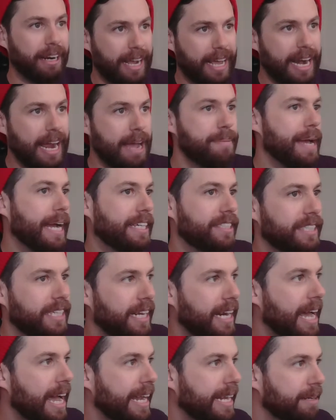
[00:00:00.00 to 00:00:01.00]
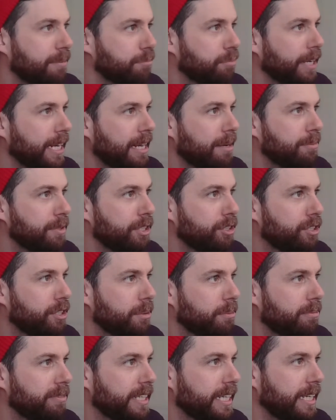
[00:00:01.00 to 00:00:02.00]
And I'm actually I can bring up
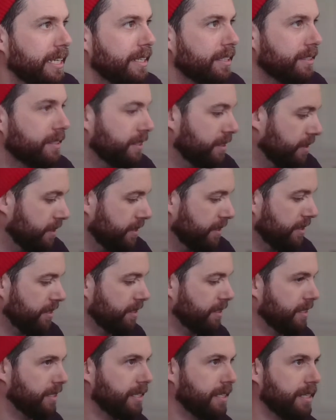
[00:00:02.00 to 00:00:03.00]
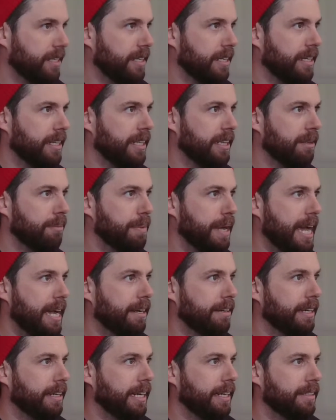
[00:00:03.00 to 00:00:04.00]
YouTube videos in the
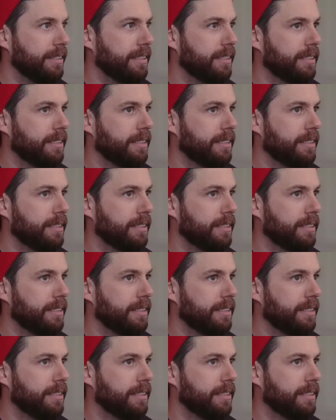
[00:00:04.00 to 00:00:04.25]
background.